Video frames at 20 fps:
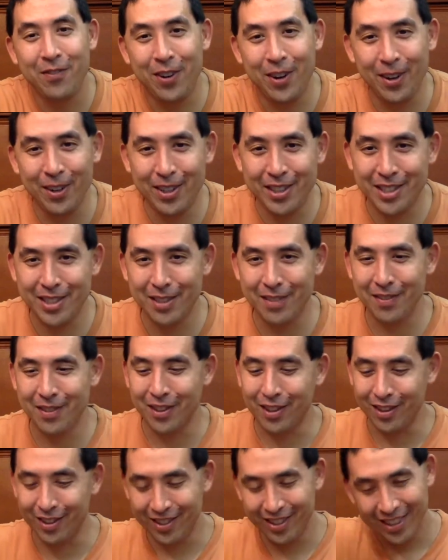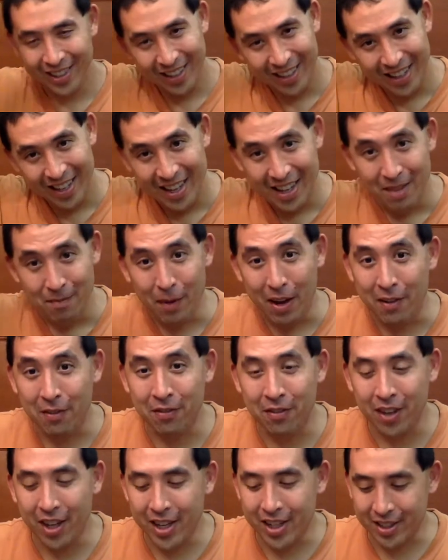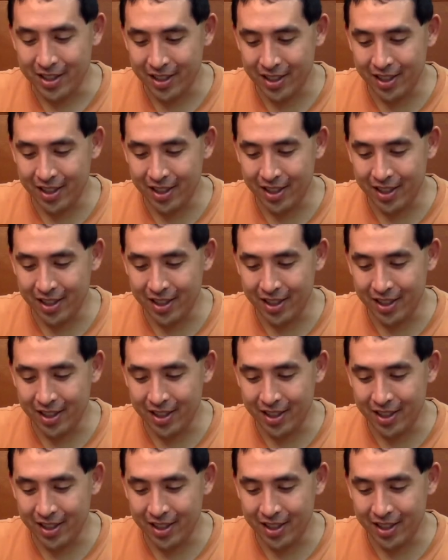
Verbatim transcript: First of all, my flight